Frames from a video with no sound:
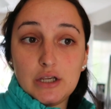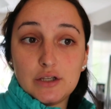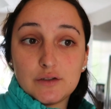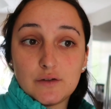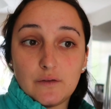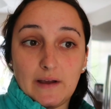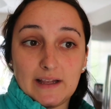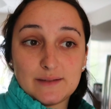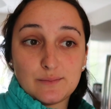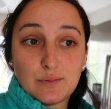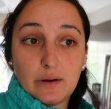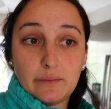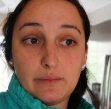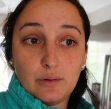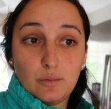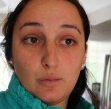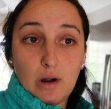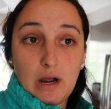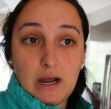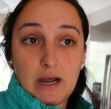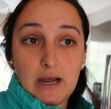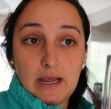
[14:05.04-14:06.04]
So that's probably
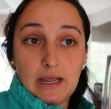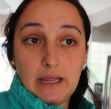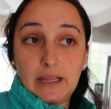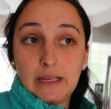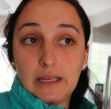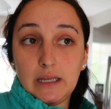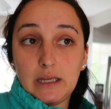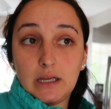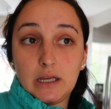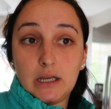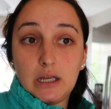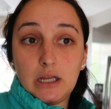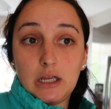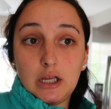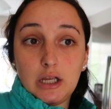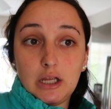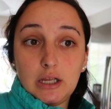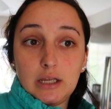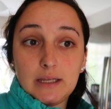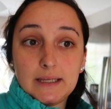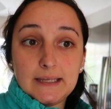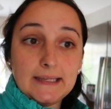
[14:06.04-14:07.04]
why
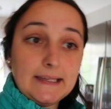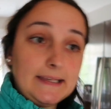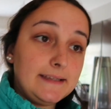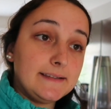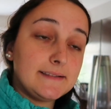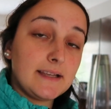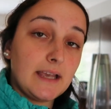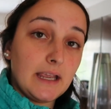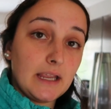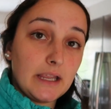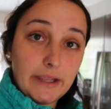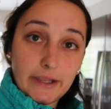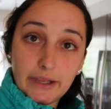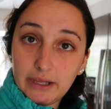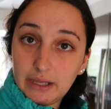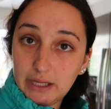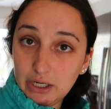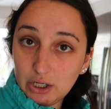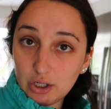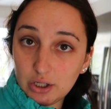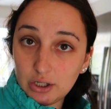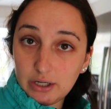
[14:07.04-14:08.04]
he's like
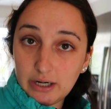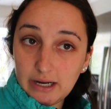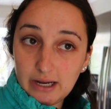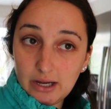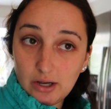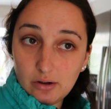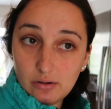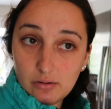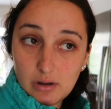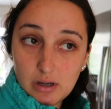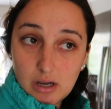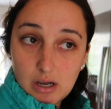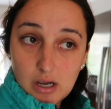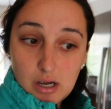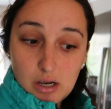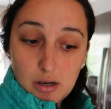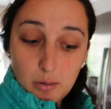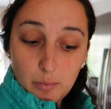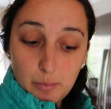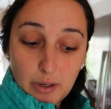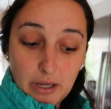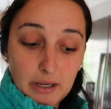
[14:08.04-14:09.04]
here now.
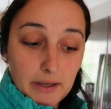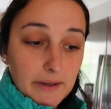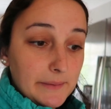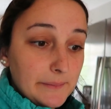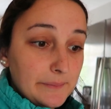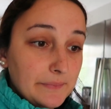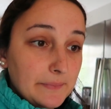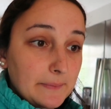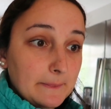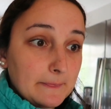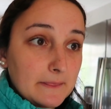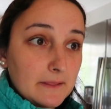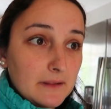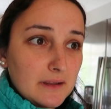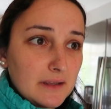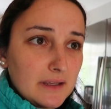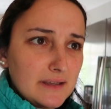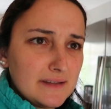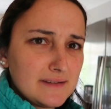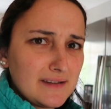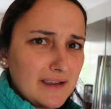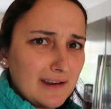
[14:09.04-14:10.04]
But
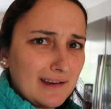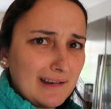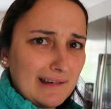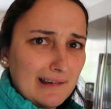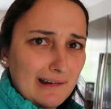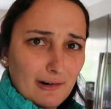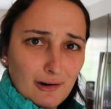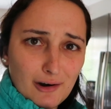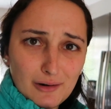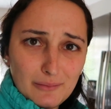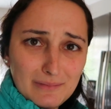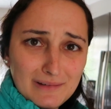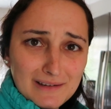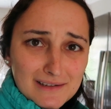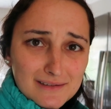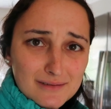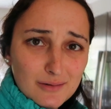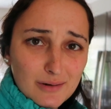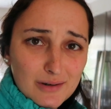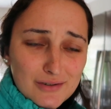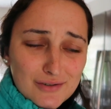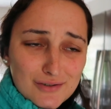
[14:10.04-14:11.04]
he's like
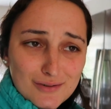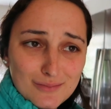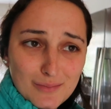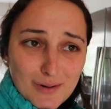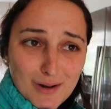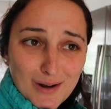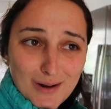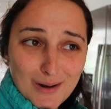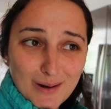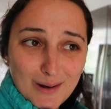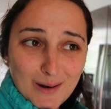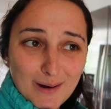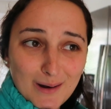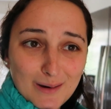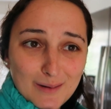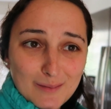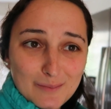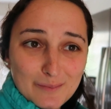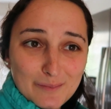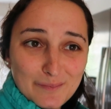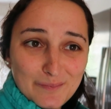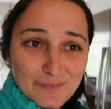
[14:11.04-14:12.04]
harmless question mark
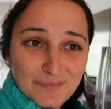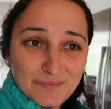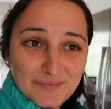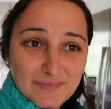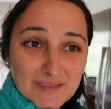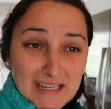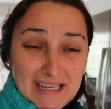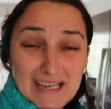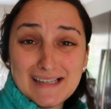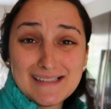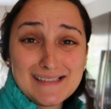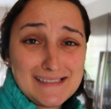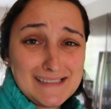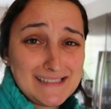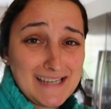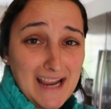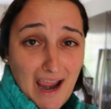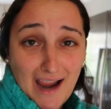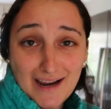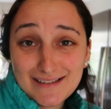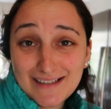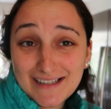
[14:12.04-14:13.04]
he hasn't
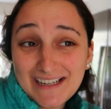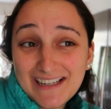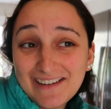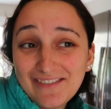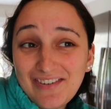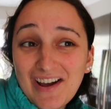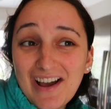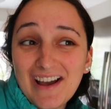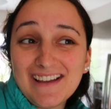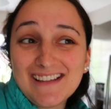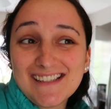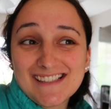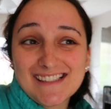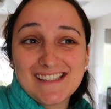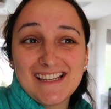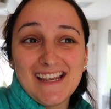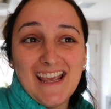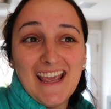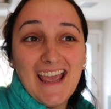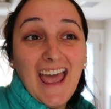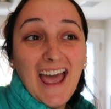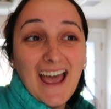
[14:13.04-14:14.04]
attacked any of us
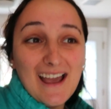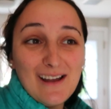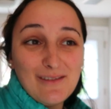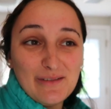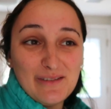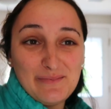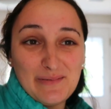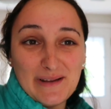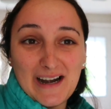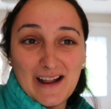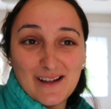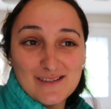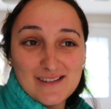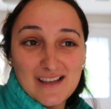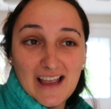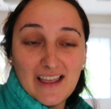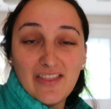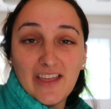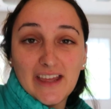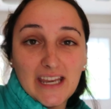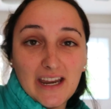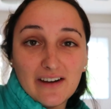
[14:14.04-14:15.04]
and we've been
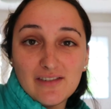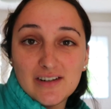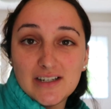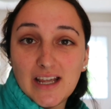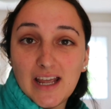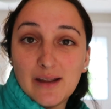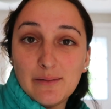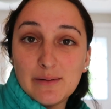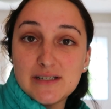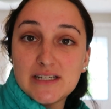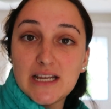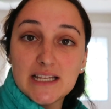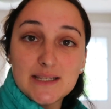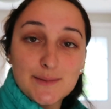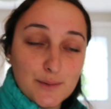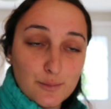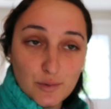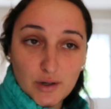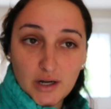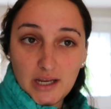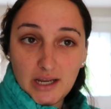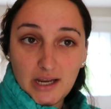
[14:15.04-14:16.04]
outside like every day. My dad's
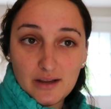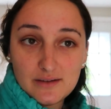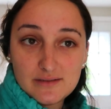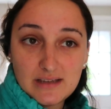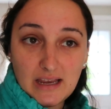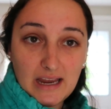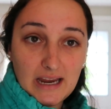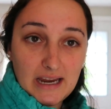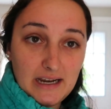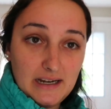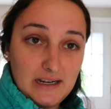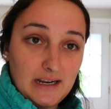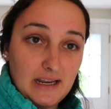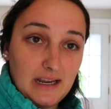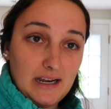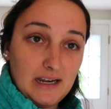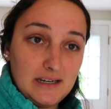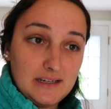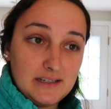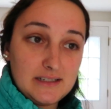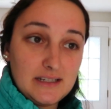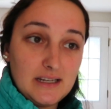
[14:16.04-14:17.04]
been working outside
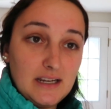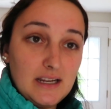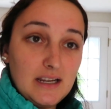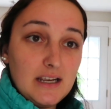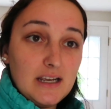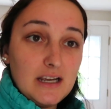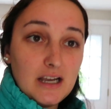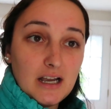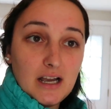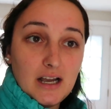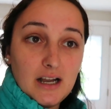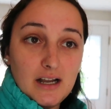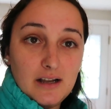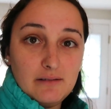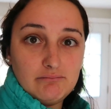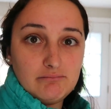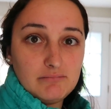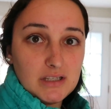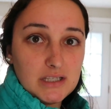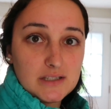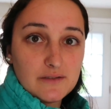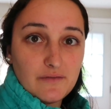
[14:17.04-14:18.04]
and
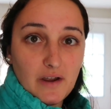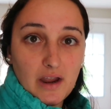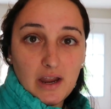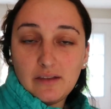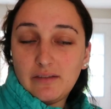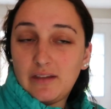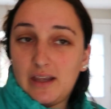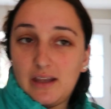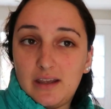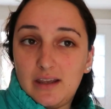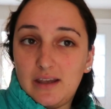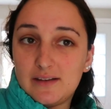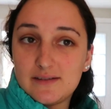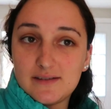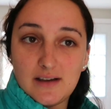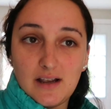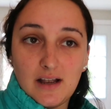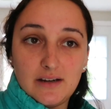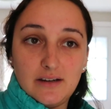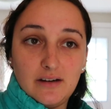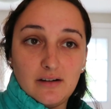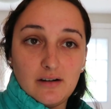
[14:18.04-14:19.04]
um, he's fine, like he hasn't
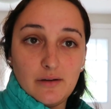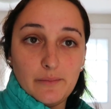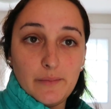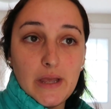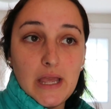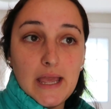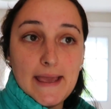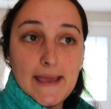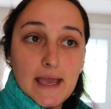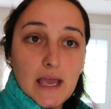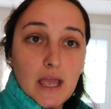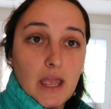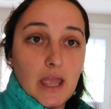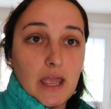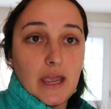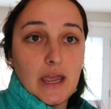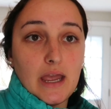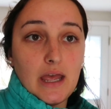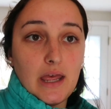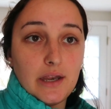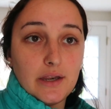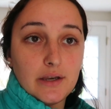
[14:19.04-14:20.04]
gone near him.
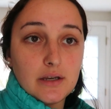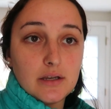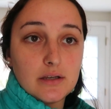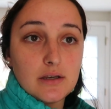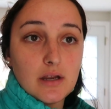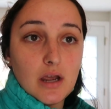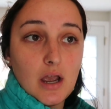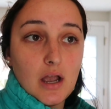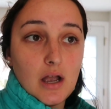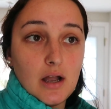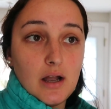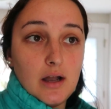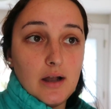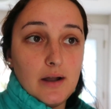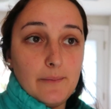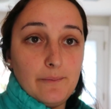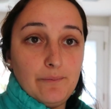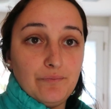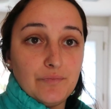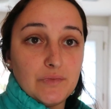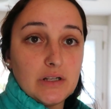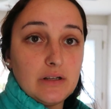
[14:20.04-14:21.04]
And
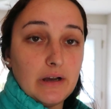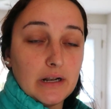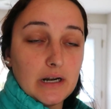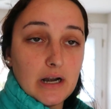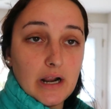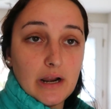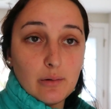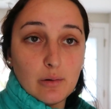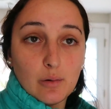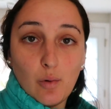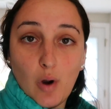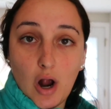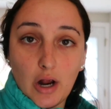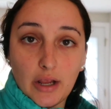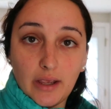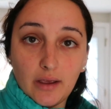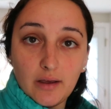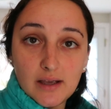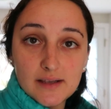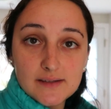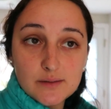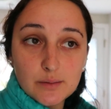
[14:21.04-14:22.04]
um, Glenn and I were
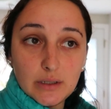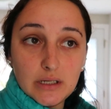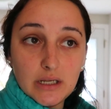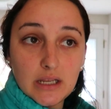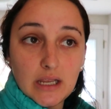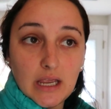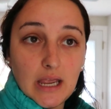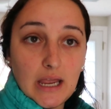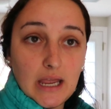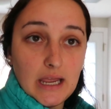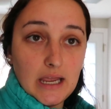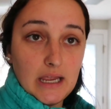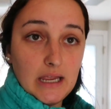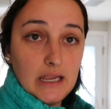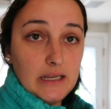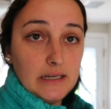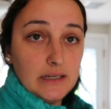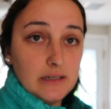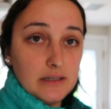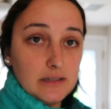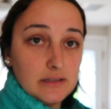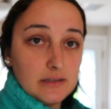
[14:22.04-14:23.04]
walking last week
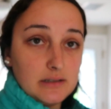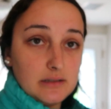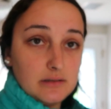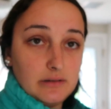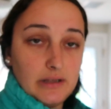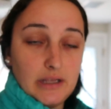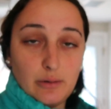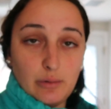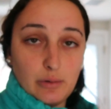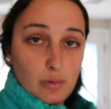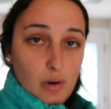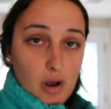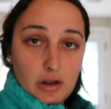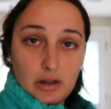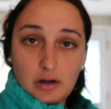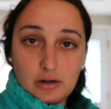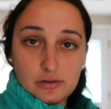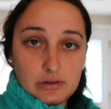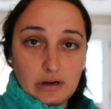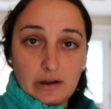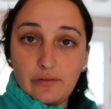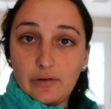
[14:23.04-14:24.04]
and like we walk in
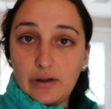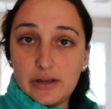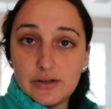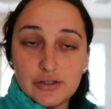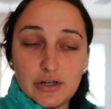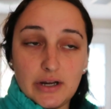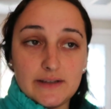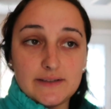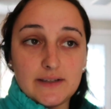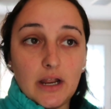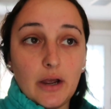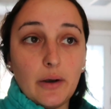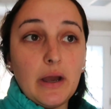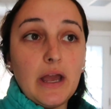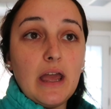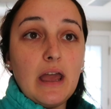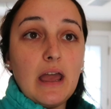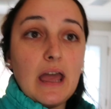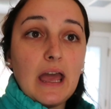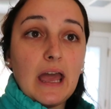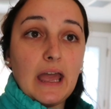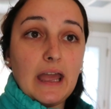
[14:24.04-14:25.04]
our driveway as you guys know.
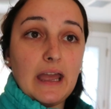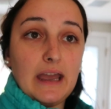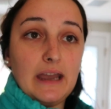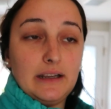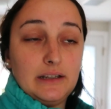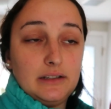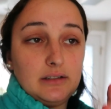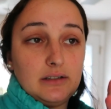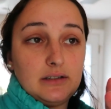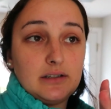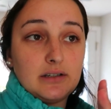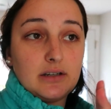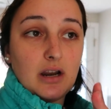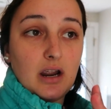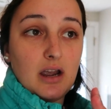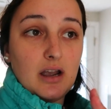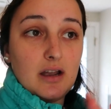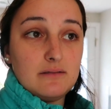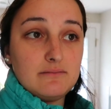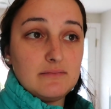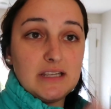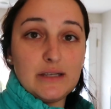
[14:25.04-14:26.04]
And
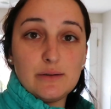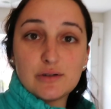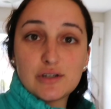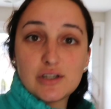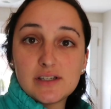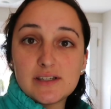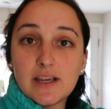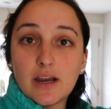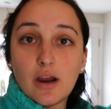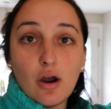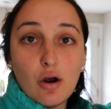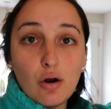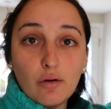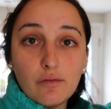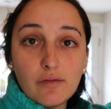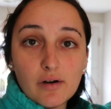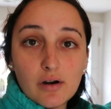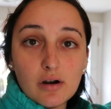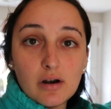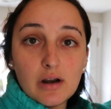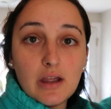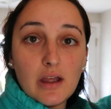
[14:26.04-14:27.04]
um, he was just like
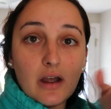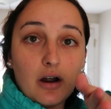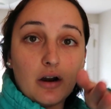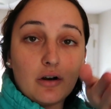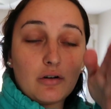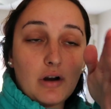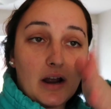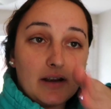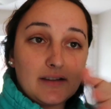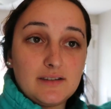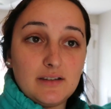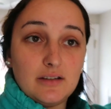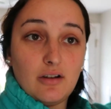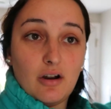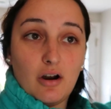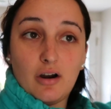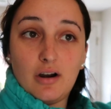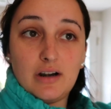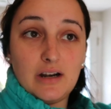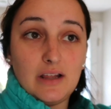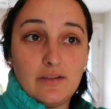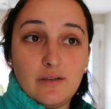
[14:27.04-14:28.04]
over across the
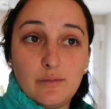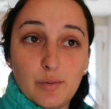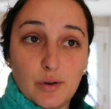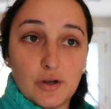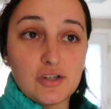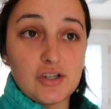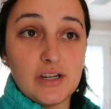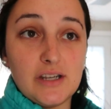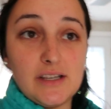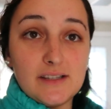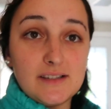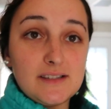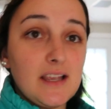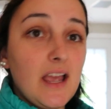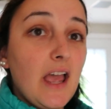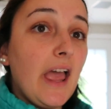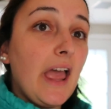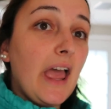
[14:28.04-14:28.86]
yard in the bushes